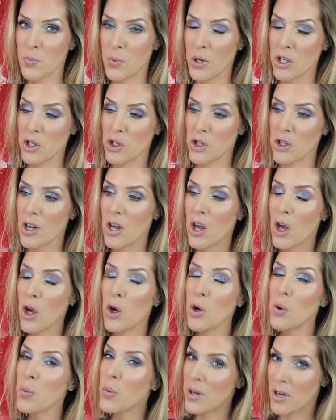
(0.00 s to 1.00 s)
which
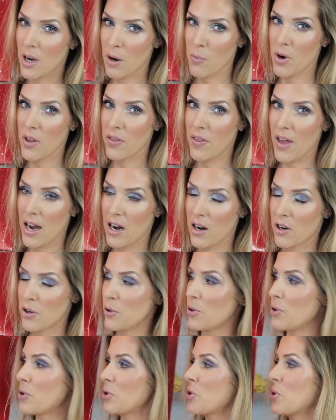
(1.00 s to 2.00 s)
who would not want that
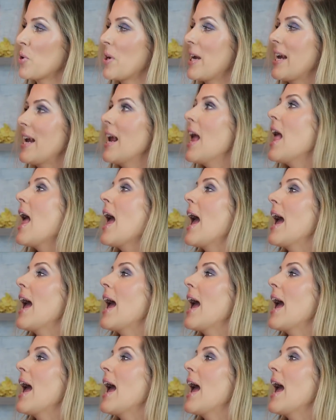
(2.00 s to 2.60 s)
under their tree?